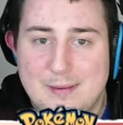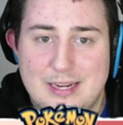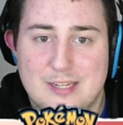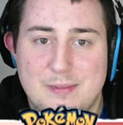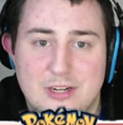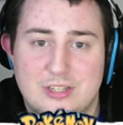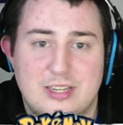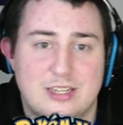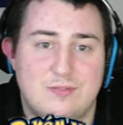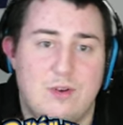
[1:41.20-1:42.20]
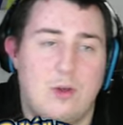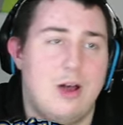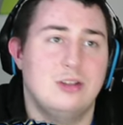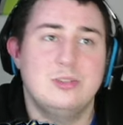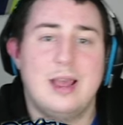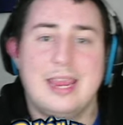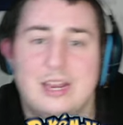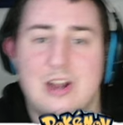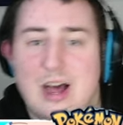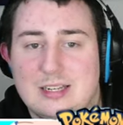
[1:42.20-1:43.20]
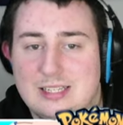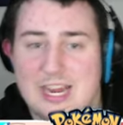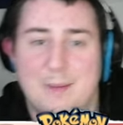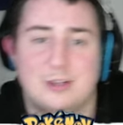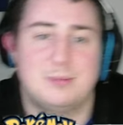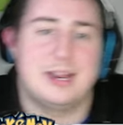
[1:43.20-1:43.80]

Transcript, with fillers: meter just gets full. Also, I cannot see how much money I have.